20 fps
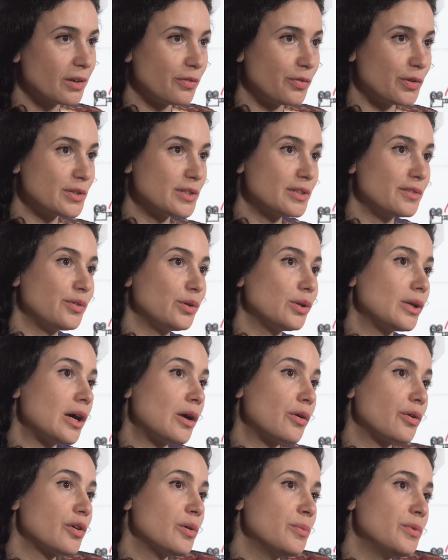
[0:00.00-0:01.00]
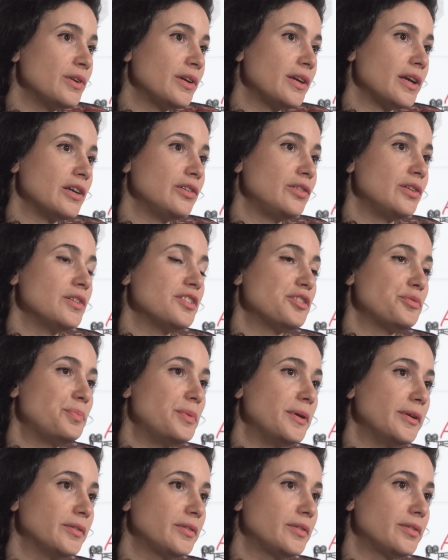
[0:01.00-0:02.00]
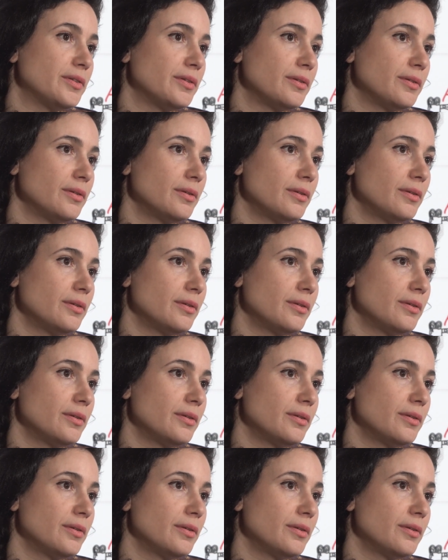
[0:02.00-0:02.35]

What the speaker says: First of all, our communication is built.